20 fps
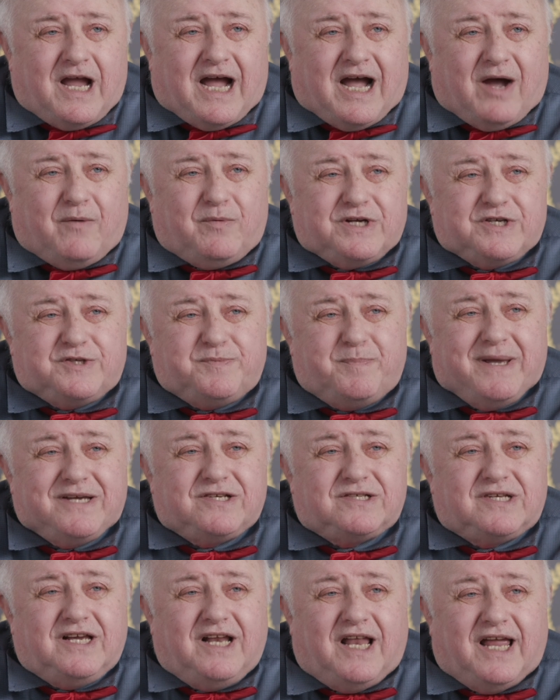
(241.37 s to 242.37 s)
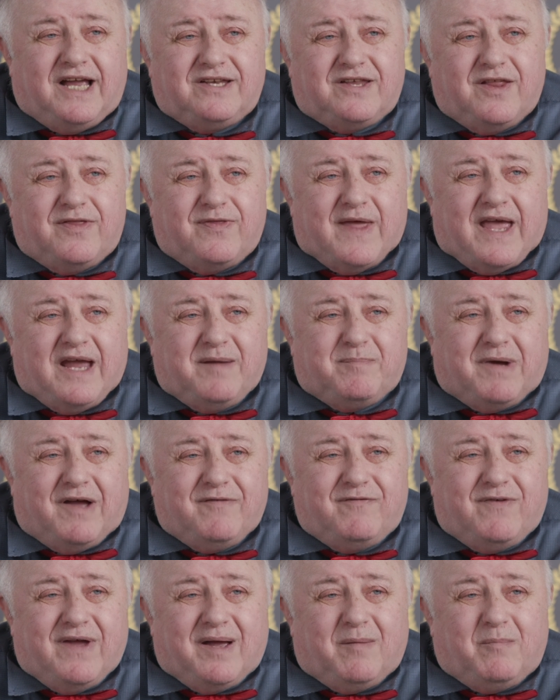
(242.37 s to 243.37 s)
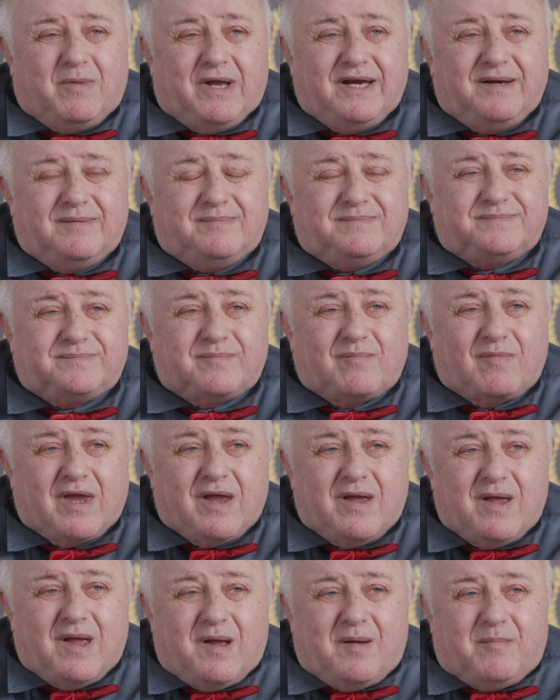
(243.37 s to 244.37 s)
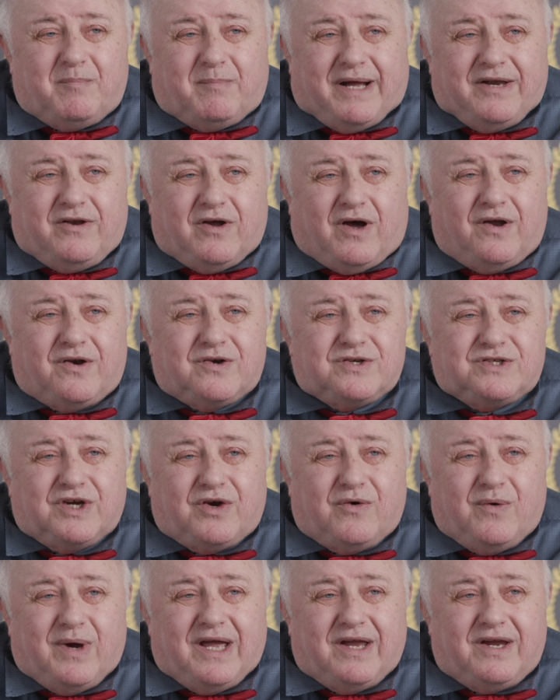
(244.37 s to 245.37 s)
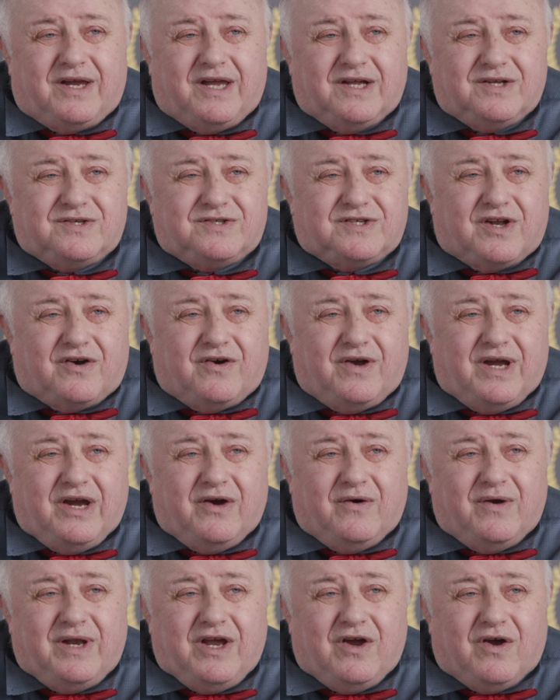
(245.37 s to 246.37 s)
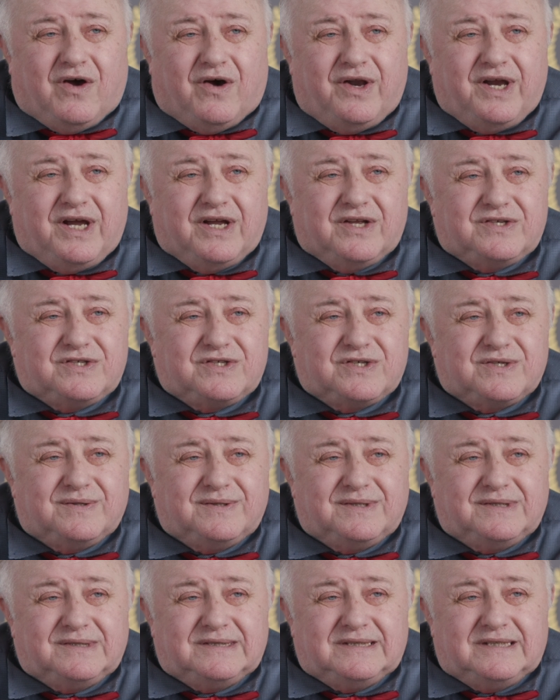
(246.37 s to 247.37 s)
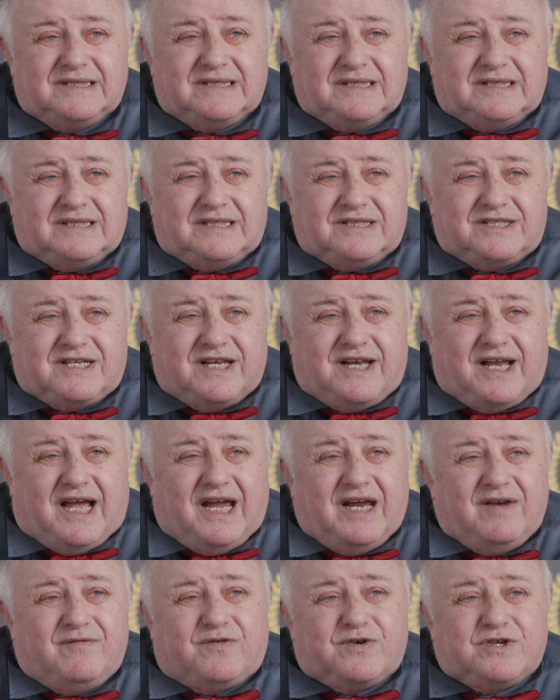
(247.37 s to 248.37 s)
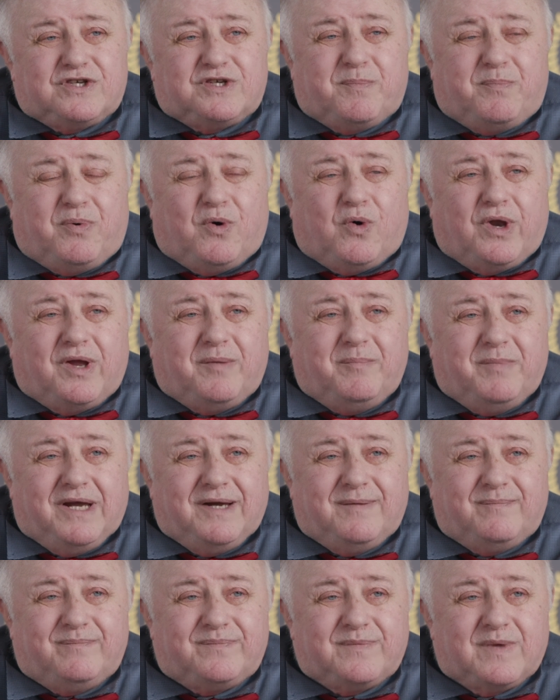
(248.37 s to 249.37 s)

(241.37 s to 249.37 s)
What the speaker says: I would especially like to thank my family, my daughters and grandkids that are here in the audience tonight, for supporting me.